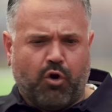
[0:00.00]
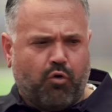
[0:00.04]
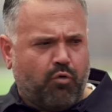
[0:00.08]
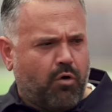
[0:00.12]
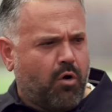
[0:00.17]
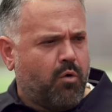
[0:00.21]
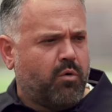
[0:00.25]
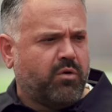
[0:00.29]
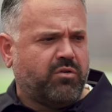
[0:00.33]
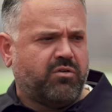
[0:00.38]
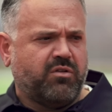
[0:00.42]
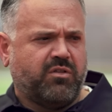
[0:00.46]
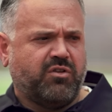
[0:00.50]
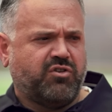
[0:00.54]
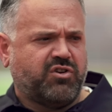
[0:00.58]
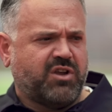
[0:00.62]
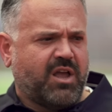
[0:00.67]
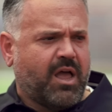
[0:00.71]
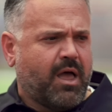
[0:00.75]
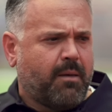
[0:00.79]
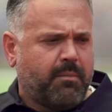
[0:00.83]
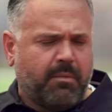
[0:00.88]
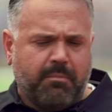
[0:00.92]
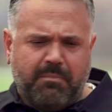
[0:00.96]
to grow into the
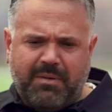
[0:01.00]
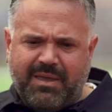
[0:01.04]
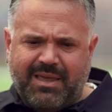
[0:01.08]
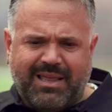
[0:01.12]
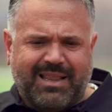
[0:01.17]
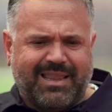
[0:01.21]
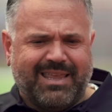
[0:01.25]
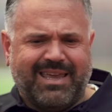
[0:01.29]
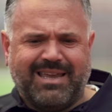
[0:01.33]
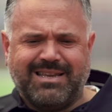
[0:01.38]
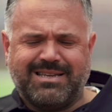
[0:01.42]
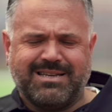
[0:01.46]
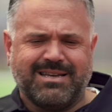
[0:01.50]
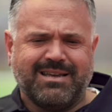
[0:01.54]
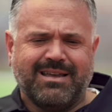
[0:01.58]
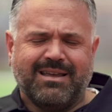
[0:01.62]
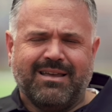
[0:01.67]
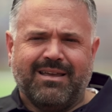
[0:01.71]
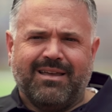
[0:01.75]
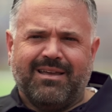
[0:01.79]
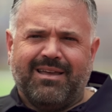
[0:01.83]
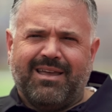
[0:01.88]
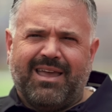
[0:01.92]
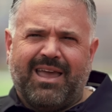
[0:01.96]
job and be elite.
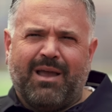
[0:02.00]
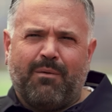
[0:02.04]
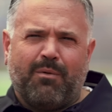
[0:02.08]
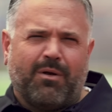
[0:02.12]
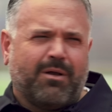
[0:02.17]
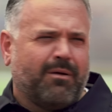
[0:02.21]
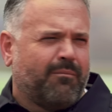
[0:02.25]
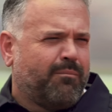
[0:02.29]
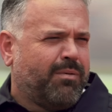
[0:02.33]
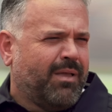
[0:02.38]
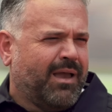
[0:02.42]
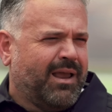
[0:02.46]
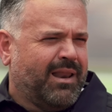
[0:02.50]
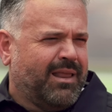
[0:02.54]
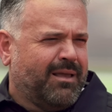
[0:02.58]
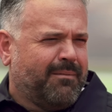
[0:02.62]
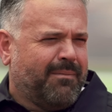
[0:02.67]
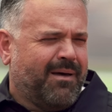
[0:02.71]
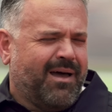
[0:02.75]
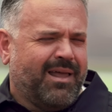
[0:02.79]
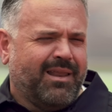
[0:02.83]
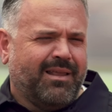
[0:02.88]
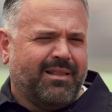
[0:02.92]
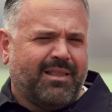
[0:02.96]
And we're complaining
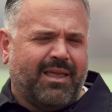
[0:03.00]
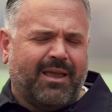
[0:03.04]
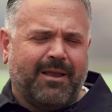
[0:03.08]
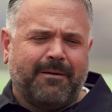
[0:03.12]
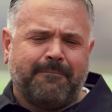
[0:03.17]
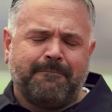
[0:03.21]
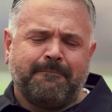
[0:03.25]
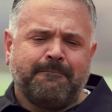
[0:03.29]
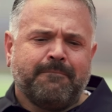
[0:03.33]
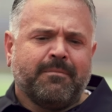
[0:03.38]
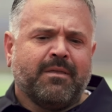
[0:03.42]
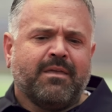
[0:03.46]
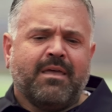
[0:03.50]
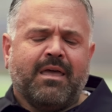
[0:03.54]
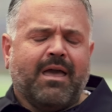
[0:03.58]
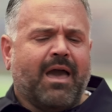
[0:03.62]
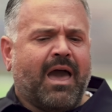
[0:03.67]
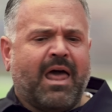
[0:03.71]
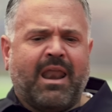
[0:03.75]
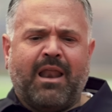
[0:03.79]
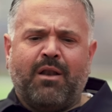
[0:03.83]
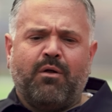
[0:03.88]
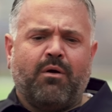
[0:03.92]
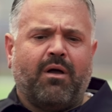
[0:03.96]
about it, like,
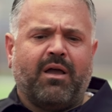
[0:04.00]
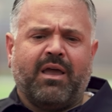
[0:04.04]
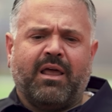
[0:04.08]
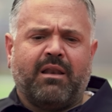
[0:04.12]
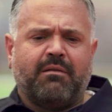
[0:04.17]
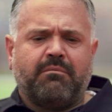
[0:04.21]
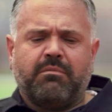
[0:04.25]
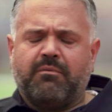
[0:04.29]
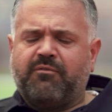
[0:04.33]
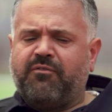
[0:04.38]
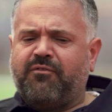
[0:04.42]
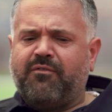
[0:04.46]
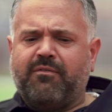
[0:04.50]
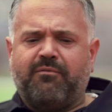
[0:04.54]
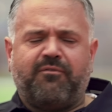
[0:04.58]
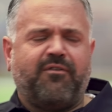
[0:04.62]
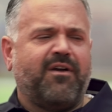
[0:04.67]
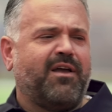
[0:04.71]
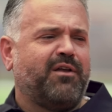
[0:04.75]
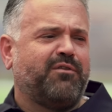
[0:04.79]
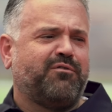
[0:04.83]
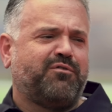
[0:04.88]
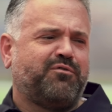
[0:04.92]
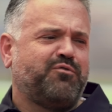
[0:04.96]
and I don't. Again,
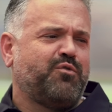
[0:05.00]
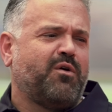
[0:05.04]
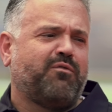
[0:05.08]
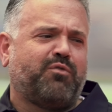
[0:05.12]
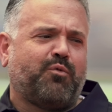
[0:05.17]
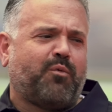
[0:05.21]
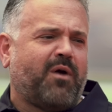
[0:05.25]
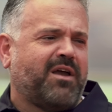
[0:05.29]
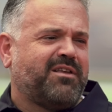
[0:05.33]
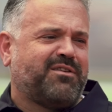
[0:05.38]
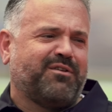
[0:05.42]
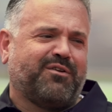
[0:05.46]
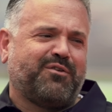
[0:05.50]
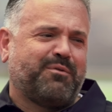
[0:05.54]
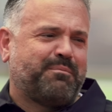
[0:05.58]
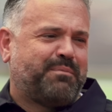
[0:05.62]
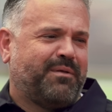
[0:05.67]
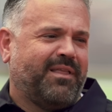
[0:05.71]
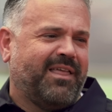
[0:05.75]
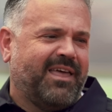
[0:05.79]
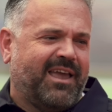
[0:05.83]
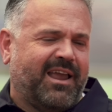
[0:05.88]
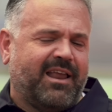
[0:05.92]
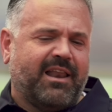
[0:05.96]
fans, you have the right to
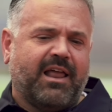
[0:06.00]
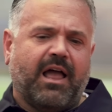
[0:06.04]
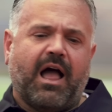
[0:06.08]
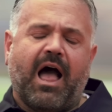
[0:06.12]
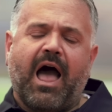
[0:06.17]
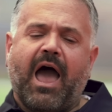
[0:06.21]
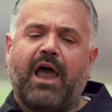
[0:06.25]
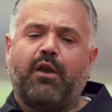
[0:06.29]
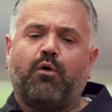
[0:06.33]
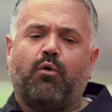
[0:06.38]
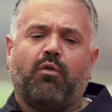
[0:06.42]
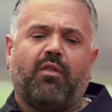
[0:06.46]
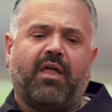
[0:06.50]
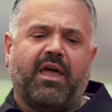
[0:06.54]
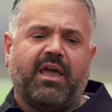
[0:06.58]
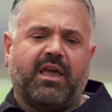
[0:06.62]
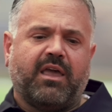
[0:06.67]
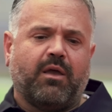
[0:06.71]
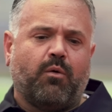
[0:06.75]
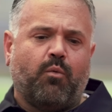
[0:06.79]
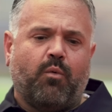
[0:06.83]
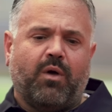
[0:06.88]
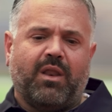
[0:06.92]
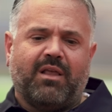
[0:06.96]
complain. I don't
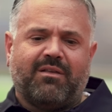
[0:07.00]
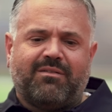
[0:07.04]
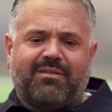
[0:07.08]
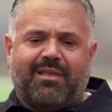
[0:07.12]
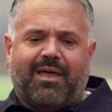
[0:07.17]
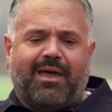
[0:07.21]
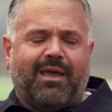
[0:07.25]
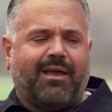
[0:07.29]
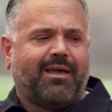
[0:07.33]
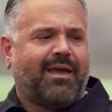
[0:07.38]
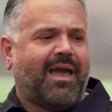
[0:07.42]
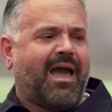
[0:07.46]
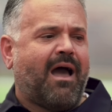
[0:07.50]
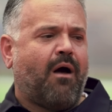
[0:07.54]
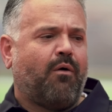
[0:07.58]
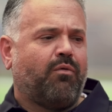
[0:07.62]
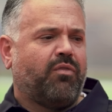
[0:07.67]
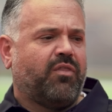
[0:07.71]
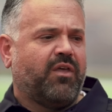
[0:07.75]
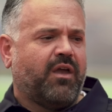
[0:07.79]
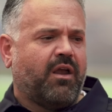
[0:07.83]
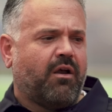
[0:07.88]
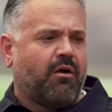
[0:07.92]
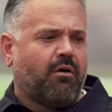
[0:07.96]
like it when it's like out
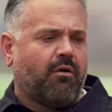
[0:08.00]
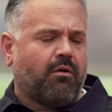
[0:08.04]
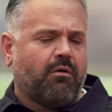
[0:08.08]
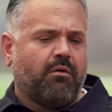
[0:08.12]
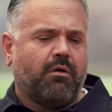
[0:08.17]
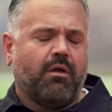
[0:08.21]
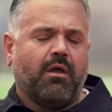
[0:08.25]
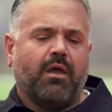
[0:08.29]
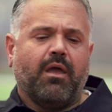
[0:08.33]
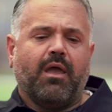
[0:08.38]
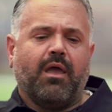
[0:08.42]
there,